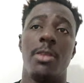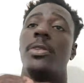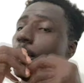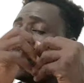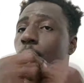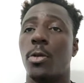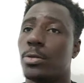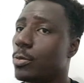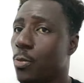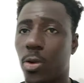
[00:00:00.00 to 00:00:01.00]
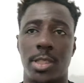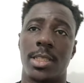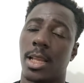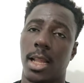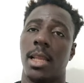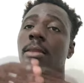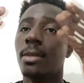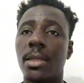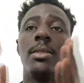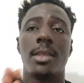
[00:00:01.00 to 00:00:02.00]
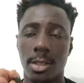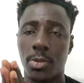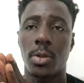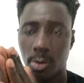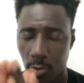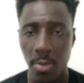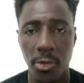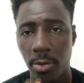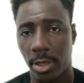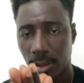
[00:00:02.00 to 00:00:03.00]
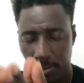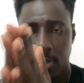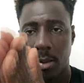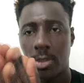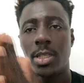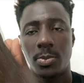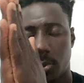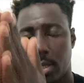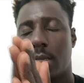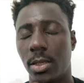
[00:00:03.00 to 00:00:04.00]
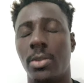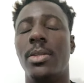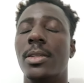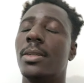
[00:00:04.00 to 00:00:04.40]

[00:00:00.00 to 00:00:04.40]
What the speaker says: Even if you don't watch it again, just subscribe for me. I'm just begging you.